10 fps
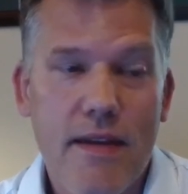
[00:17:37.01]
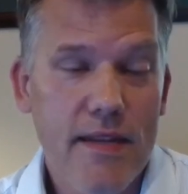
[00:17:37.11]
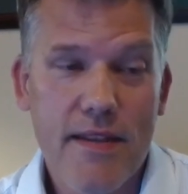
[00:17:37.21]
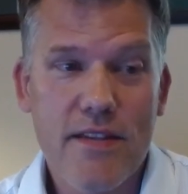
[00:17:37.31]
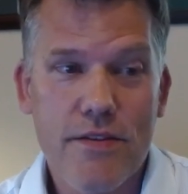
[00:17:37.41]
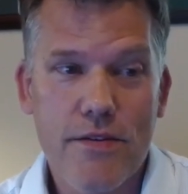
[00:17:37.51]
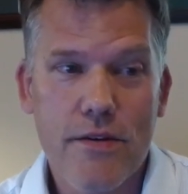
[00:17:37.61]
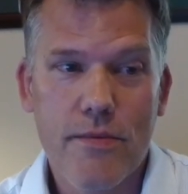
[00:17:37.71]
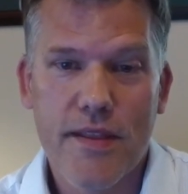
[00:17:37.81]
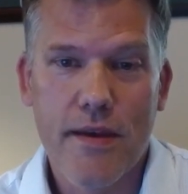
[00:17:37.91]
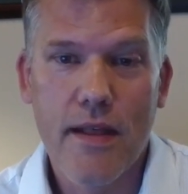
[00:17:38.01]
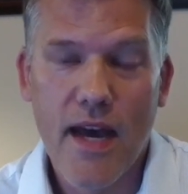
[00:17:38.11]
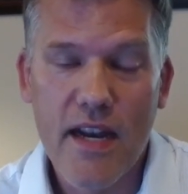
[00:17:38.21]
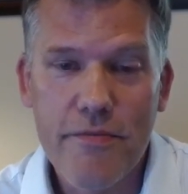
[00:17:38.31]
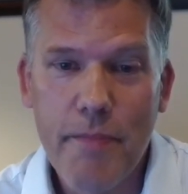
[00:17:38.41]
and that's true with a
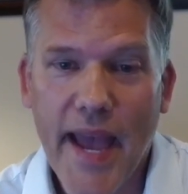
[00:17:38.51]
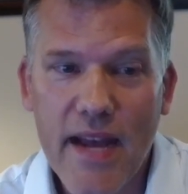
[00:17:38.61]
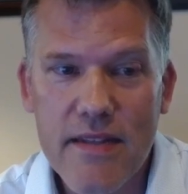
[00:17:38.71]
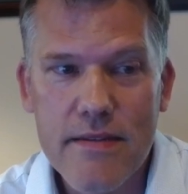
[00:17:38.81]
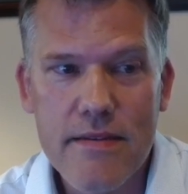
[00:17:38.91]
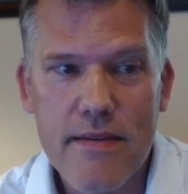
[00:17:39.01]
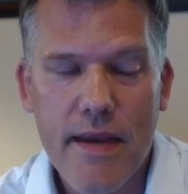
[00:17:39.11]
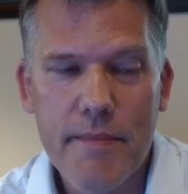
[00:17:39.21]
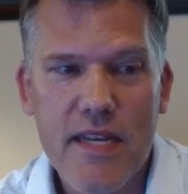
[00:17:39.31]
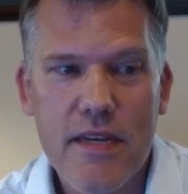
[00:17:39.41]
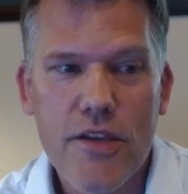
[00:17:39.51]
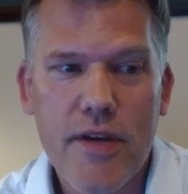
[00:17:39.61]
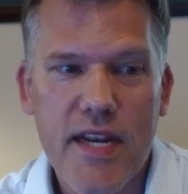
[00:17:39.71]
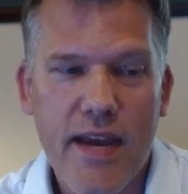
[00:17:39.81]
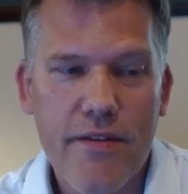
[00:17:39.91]
lot of patents. I mean, you
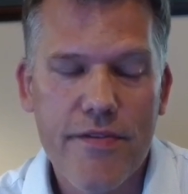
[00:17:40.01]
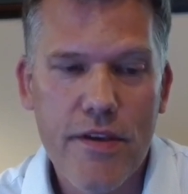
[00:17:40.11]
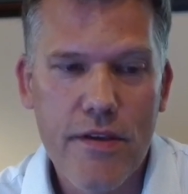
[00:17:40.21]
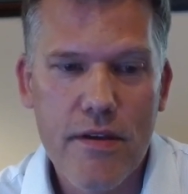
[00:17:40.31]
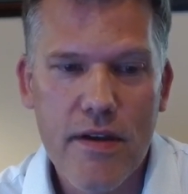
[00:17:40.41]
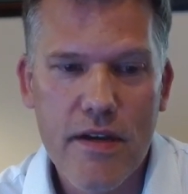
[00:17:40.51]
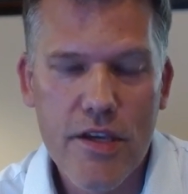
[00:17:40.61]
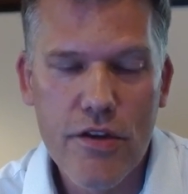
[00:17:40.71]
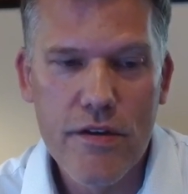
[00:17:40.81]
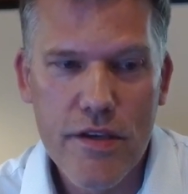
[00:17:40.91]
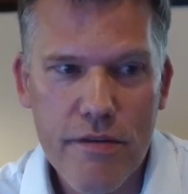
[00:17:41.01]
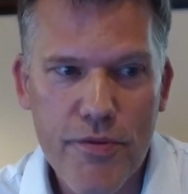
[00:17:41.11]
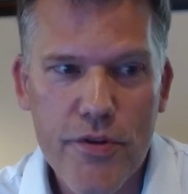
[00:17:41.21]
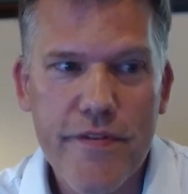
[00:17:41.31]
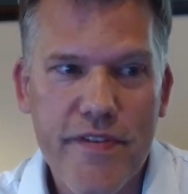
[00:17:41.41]
can have, you
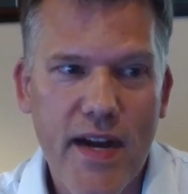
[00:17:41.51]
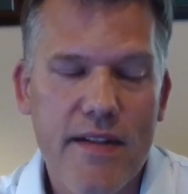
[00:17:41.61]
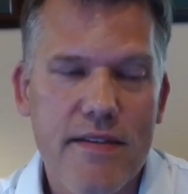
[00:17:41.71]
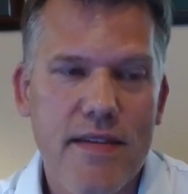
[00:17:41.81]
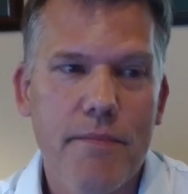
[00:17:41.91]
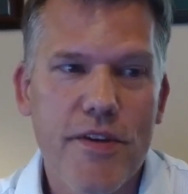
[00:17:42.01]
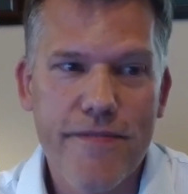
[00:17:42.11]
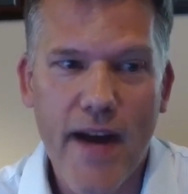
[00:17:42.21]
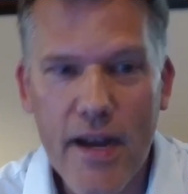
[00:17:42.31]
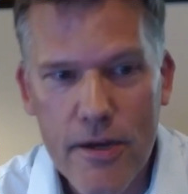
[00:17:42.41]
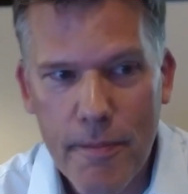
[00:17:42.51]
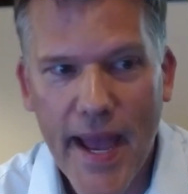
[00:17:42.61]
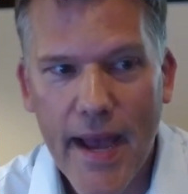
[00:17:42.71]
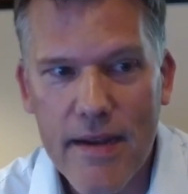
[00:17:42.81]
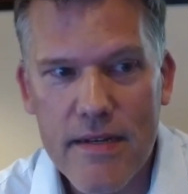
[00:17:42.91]
proof of concept, you file your
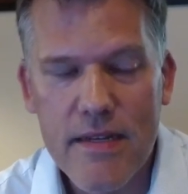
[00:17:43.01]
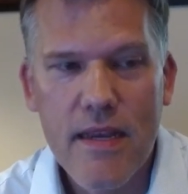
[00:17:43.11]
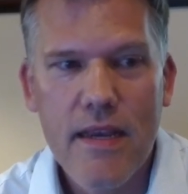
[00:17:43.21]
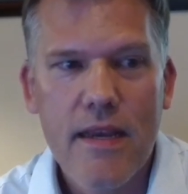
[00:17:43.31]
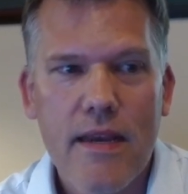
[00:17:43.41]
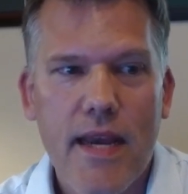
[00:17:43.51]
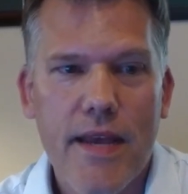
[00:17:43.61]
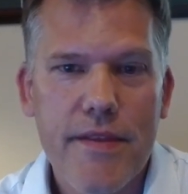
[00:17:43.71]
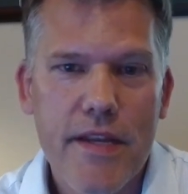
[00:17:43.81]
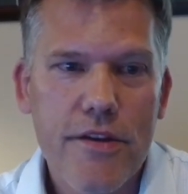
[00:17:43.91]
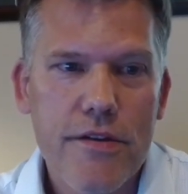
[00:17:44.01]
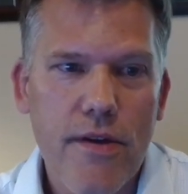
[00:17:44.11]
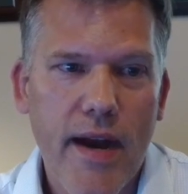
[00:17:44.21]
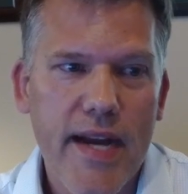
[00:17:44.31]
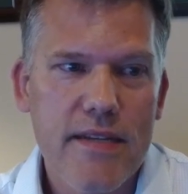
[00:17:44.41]
patent, and then you
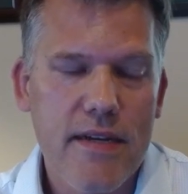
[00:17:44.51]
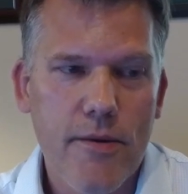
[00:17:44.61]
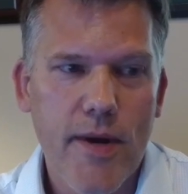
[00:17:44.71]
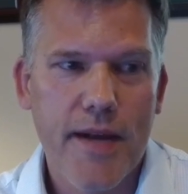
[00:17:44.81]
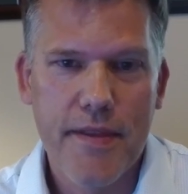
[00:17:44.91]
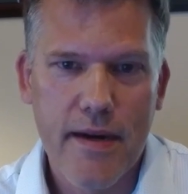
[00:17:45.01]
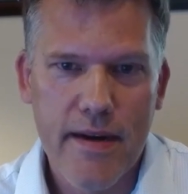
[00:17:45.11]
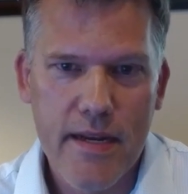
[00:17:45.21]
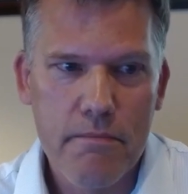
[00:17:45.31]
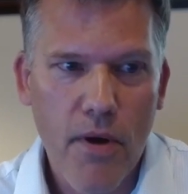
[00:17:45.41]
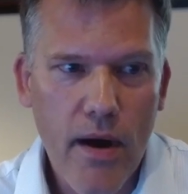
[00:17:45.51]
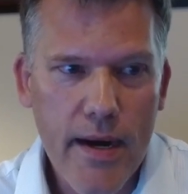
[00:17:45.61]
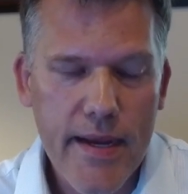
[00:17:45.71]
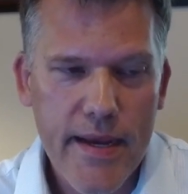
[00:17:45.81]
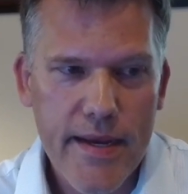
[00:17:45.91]
try to go out there and
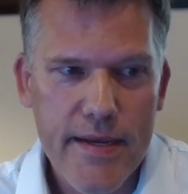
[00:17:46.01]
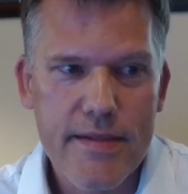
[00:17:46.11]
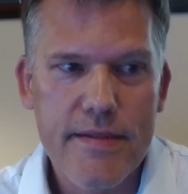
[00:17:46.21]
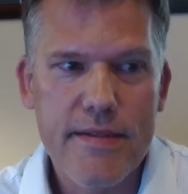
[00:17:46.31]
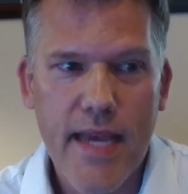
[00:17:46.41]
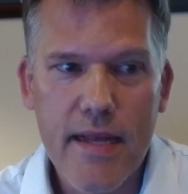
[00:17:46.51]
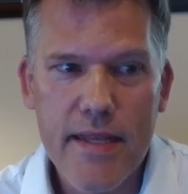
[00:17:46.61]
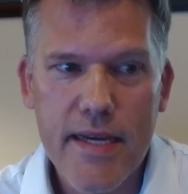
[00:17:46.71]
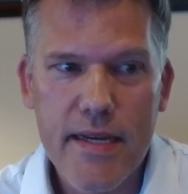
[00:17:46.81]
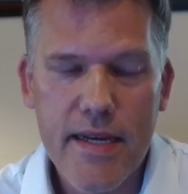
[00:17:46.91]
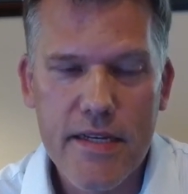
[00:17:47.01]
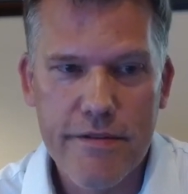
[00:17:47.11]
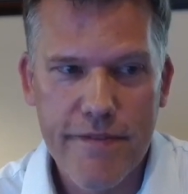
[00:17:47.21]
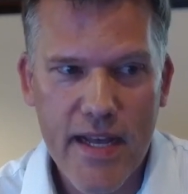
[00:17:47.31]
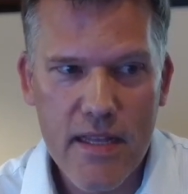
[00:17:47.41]
market it and sell it and
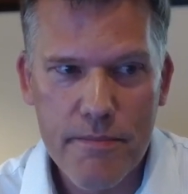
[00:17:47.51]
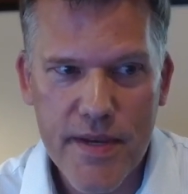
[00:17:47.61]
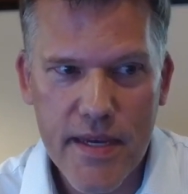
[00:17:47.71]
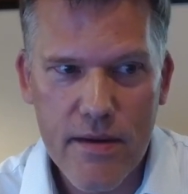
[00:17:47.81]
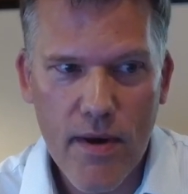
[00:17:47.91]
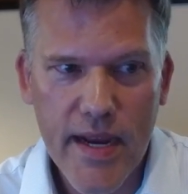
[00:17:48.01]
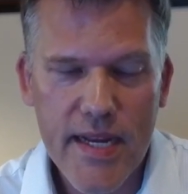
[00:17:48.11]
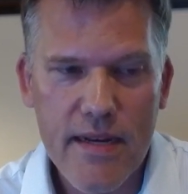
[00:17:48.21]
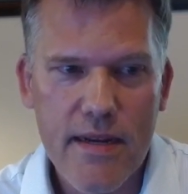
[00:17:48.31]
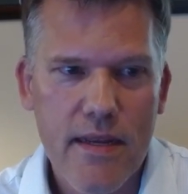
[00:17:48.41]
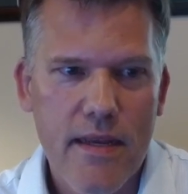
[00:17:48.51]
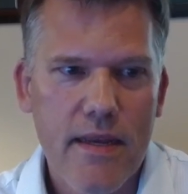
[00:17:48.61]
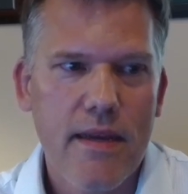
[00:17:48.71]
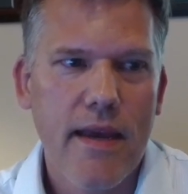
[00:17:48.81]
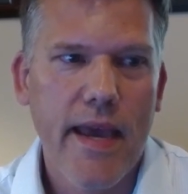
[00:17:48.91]
develop it, right?
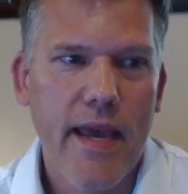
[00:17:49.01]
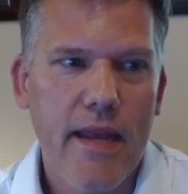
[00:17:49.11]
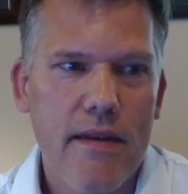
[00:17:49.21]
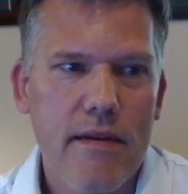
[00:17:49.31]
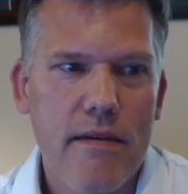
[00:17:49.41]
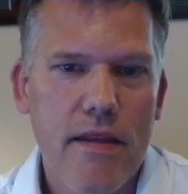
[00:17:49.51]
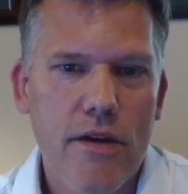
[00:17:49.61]
And,